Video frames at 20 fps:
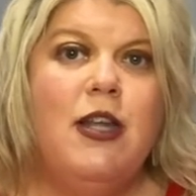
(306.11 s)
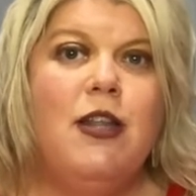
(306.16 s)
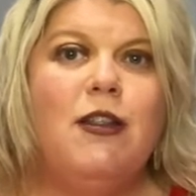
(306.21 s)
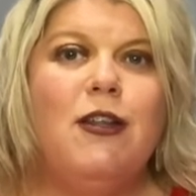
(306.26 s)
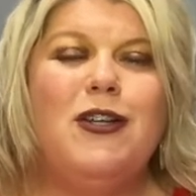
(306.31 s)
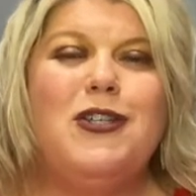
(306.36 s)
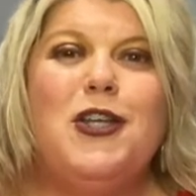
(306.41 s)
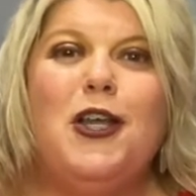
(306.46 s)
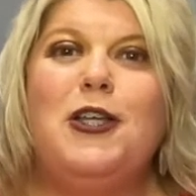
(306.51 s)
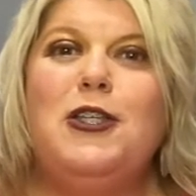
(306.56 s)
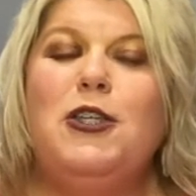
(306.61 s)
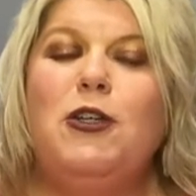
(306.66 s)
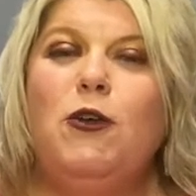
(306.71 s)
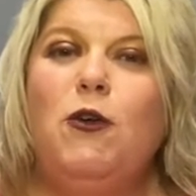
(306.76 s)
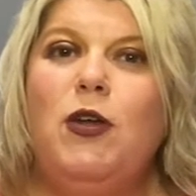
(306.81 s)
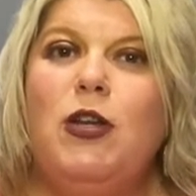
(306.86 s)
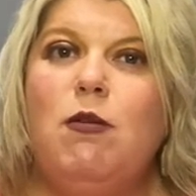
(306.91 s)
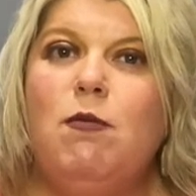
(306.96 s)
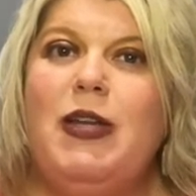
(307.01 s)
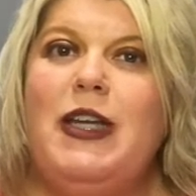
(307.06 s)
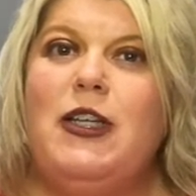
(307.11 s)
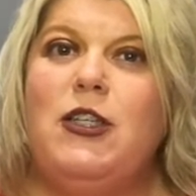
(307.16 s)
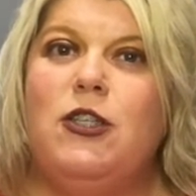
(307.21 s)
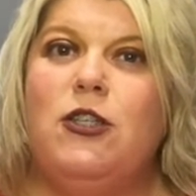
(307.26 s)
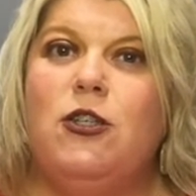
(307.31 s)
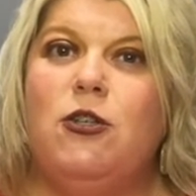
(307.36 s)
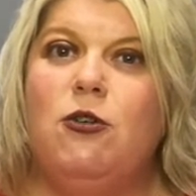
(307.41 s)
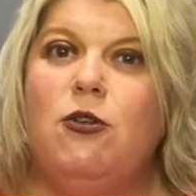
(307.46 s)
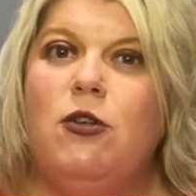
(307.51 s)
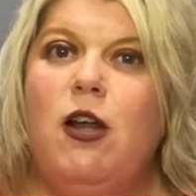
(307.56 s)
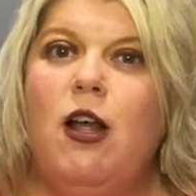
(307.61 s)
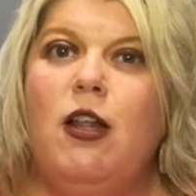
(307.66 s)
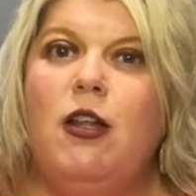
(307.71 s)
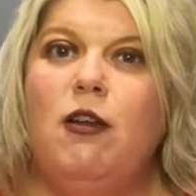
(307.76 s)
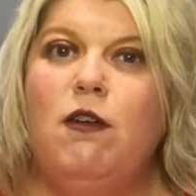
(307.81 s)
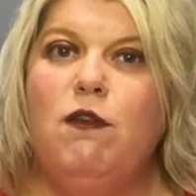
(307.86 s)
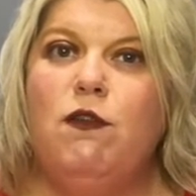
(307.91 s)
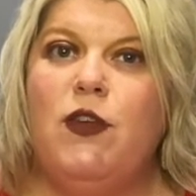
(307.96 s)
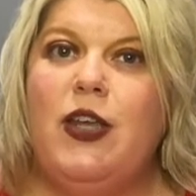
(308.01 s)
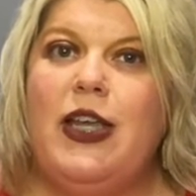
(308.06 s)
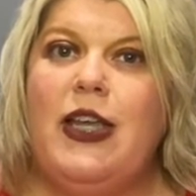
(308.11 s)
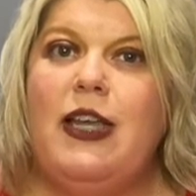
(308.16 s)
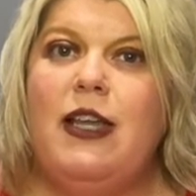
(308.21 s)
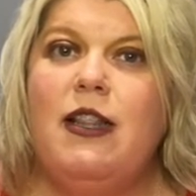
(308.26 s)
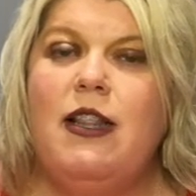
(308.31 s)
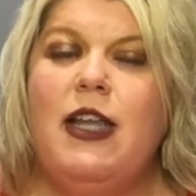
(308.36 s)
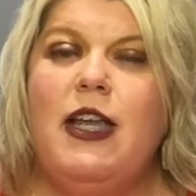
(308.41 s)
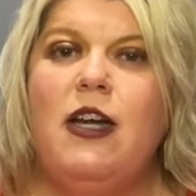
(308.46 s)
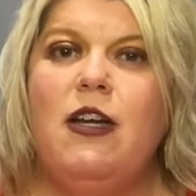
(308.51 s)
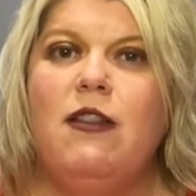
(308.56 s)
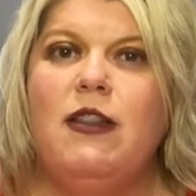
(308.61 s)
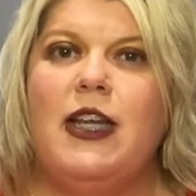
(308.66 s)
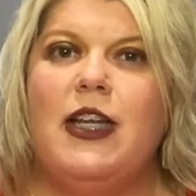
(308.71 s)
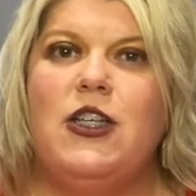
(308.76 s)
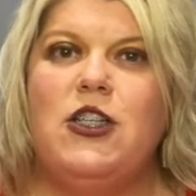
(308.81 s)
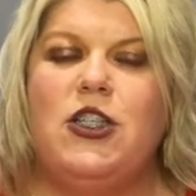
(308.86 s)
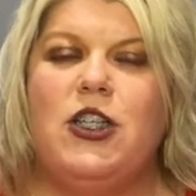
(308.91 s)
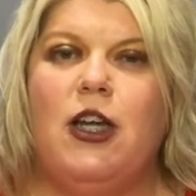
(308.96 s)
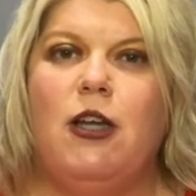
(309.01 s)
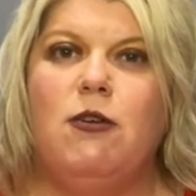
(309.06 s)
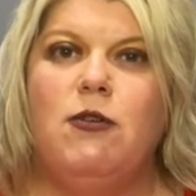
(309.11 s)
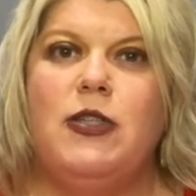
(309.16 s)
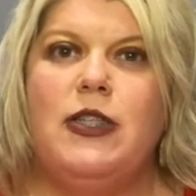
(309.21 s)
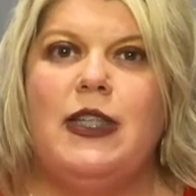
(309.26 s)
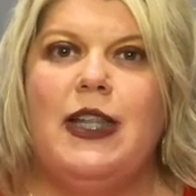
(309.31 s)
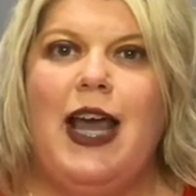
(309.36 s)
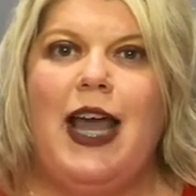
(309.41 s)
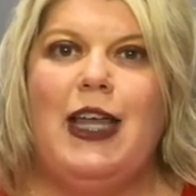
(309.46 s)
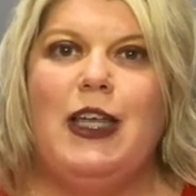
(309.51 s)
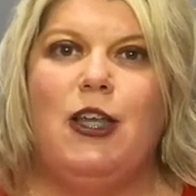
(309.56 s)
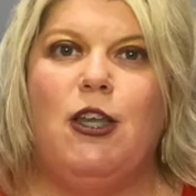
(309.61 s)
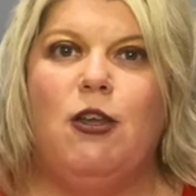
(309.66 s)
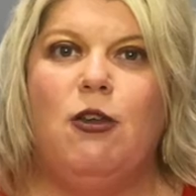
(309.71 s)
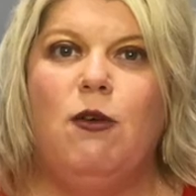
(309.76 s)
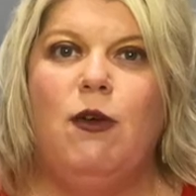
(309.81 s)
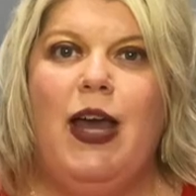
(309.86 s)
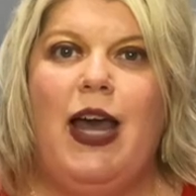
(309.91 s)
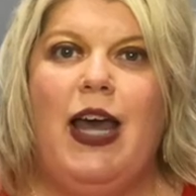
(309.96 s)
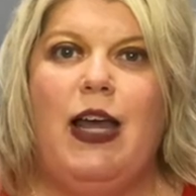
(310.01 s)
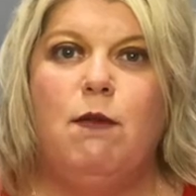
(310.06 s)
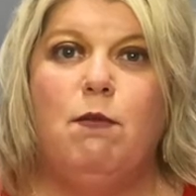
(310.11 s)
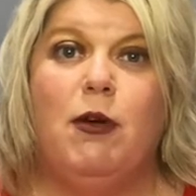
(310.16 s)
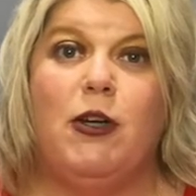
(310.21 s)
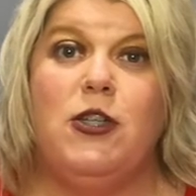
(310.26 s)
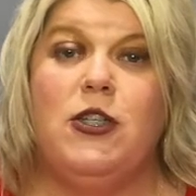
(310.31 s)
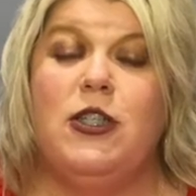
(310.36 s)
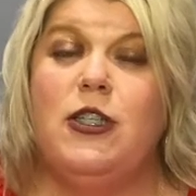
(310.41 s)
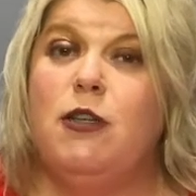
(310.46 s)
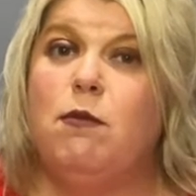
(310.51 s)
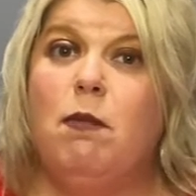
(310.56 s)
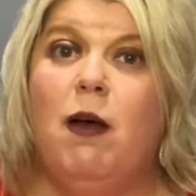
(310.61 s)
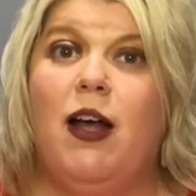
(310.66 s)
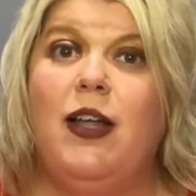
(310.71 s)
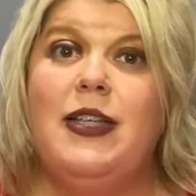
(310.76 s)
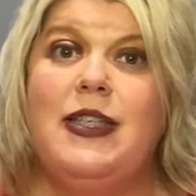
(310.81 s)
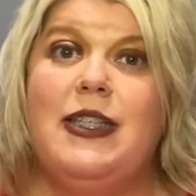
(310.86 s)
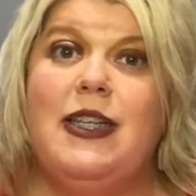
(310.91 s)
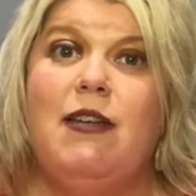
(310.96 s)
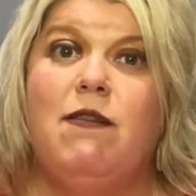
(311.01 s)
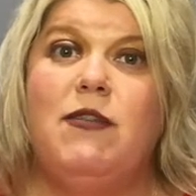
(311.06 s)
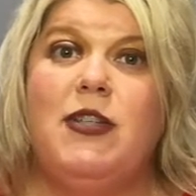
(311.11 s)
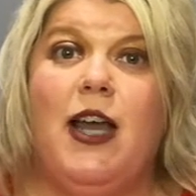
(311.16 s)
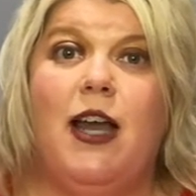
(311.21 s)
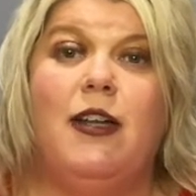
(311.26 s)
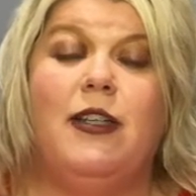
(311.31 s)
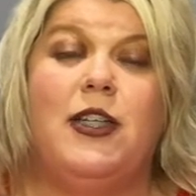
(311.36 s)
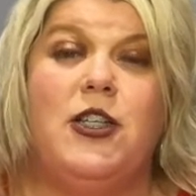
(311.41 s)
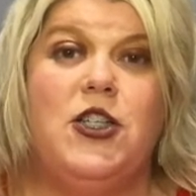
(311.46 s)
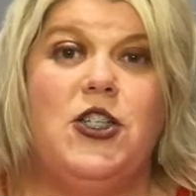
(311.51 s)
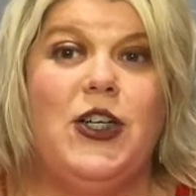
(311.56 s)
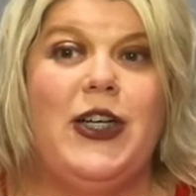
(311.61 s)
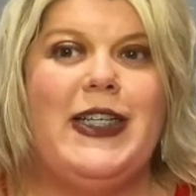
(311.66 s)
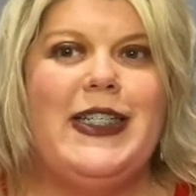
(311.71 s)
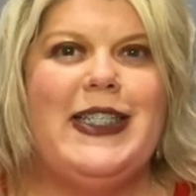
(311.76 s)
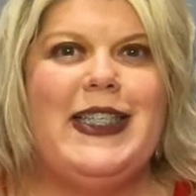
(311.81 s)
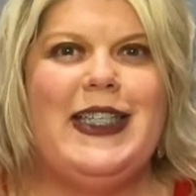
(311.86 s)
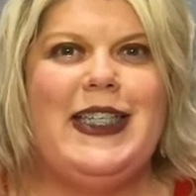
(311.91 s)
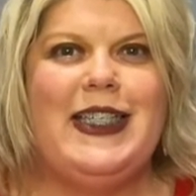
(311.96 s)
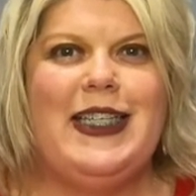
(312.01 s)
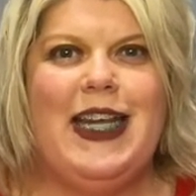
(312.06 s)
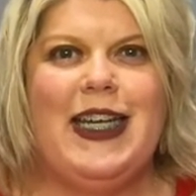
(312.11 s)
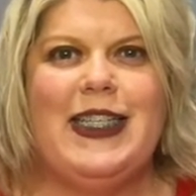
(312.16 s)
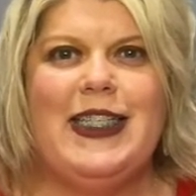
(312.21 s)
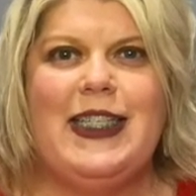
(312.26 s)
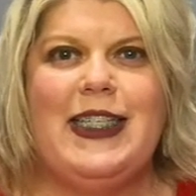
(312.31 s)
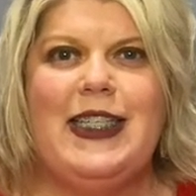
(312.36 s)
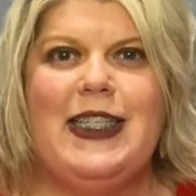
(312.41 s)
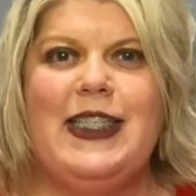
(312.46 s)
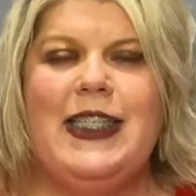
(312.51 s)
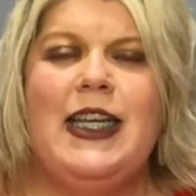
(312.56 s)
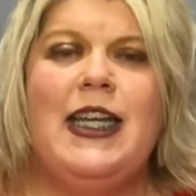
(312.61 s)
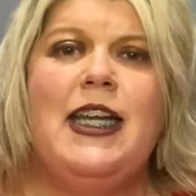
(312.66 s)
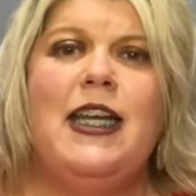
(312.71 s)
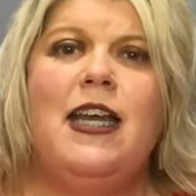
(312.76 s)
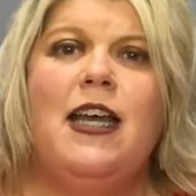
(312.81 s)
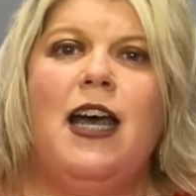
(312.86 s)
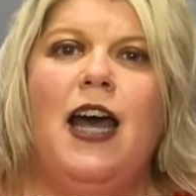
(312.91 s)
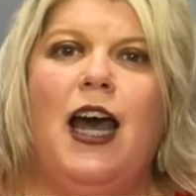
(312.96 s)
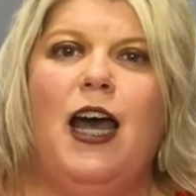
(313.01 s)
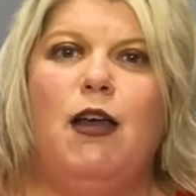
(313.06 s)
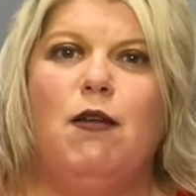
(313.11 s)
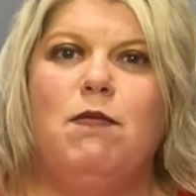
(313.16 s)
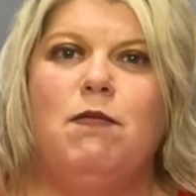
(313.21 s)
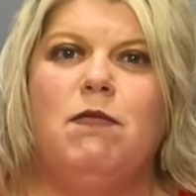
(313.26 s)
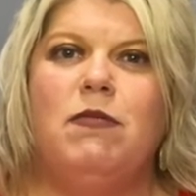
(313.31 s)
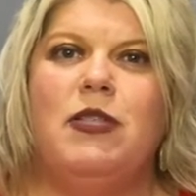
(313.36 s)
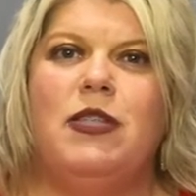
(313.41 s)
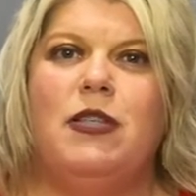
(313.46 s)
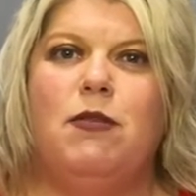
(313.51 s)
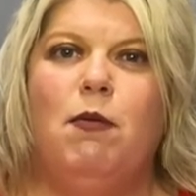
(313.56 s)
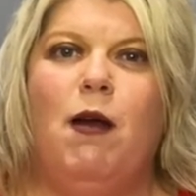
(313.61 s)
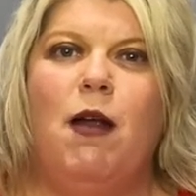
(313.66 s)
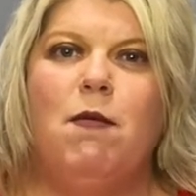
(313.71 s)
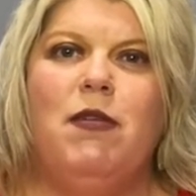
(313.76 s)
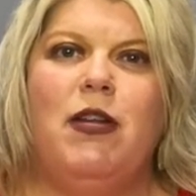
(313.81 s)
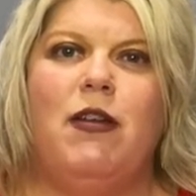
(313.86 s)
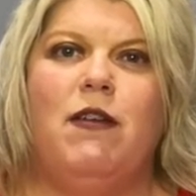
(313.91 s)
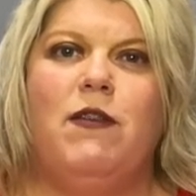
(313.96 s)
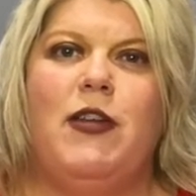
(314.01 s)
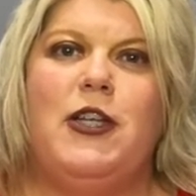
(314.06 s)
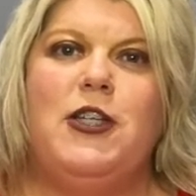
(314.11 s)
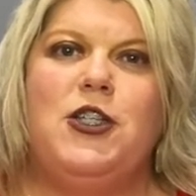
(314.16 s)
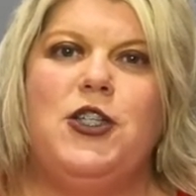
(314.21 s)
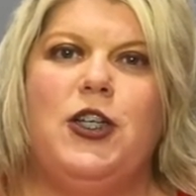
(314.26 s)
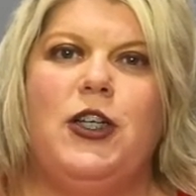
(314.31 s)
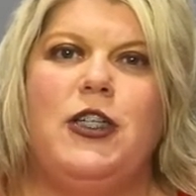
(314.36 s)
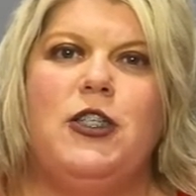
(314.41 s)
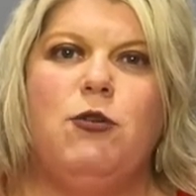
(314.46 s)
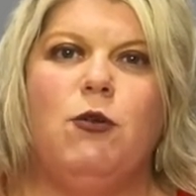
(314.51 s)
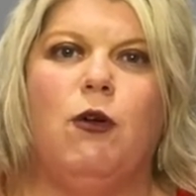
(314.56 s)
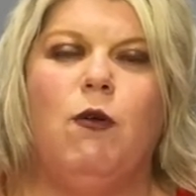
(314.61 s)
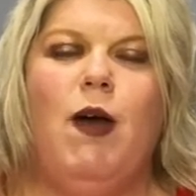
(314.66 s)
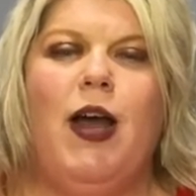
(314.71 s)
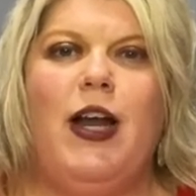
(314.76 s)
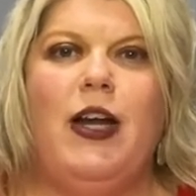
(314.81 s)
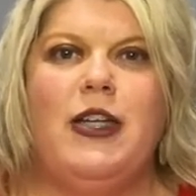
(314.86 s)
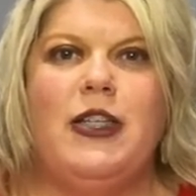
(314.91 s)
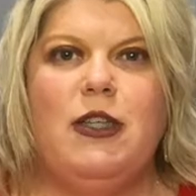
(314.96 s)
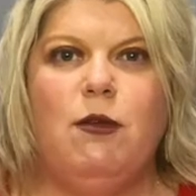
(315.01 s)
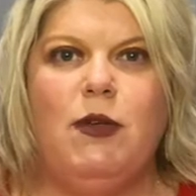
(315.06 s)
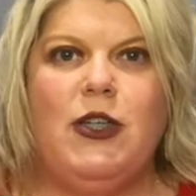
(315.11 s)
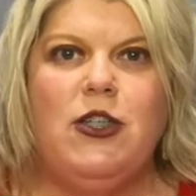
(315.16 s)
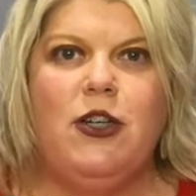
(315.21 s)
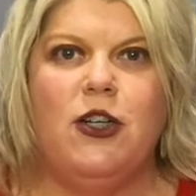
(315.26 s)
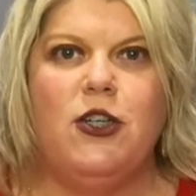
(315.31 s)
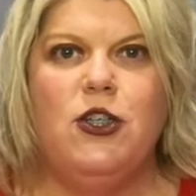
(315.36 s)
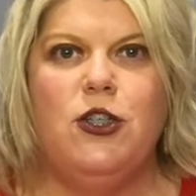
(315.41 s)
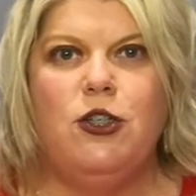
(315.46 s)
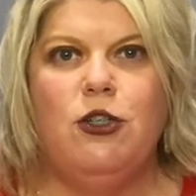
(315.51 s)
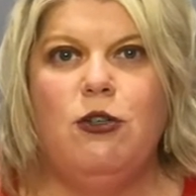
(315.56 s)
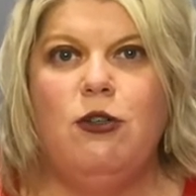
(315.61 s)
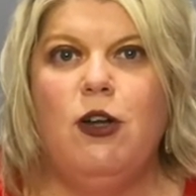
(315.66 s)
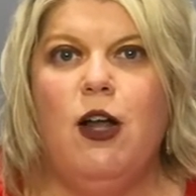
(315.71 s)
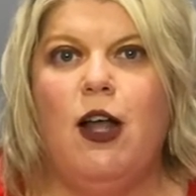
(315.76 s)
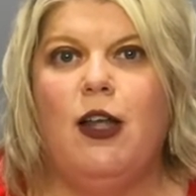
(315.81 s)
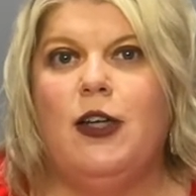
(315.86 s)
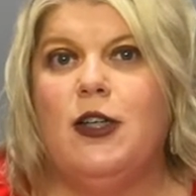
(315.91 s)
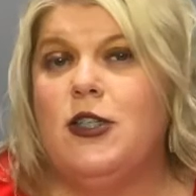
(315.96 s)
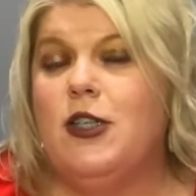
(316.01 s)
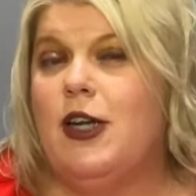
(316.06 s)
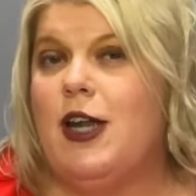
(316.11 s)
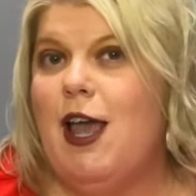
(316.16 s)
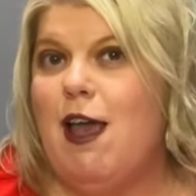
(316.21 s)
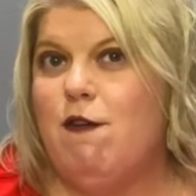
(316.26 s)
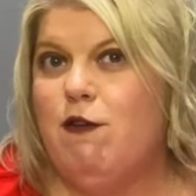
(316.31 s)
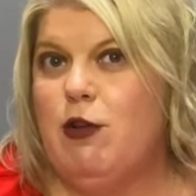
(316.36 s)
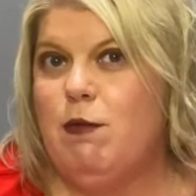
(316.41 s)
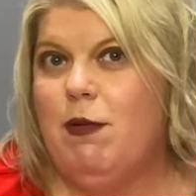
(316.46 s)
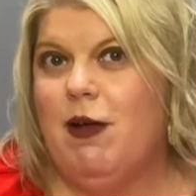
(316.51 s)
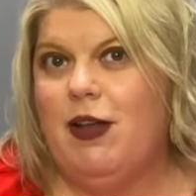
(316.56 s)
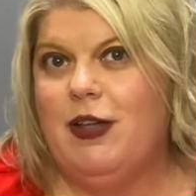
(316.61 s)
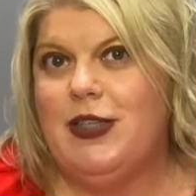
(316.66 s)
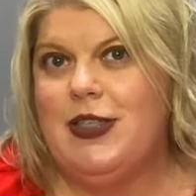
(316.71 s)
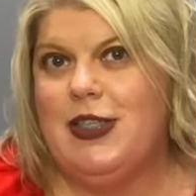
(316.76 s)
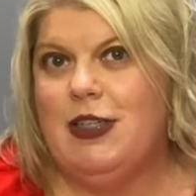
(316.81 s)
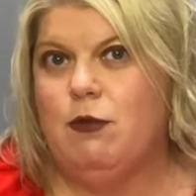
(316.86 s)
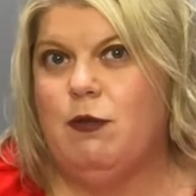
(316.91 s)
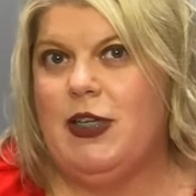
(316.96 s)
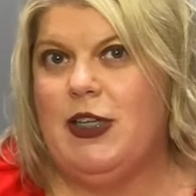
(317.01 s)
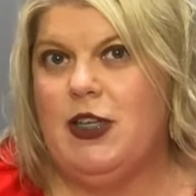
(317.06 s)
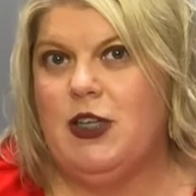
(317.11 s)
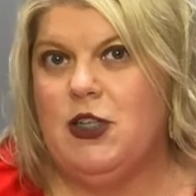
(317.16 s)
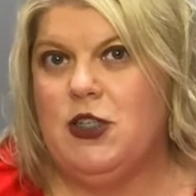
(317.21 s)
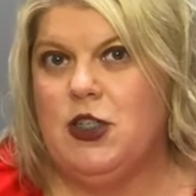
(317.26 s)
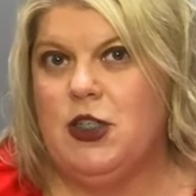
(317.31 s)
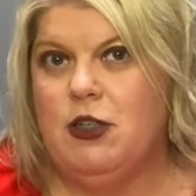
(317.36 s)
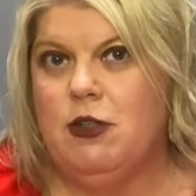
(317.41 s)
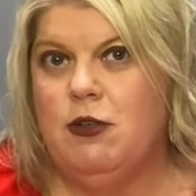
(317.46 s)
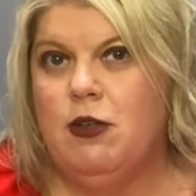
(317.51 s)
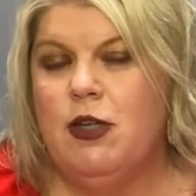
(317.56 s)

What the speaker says: There's also going to be a $2 fee in there that shows that you had purchased a policy of title insurance. The Texas Department of Insurance requires that we charge $2 on every policy we issue.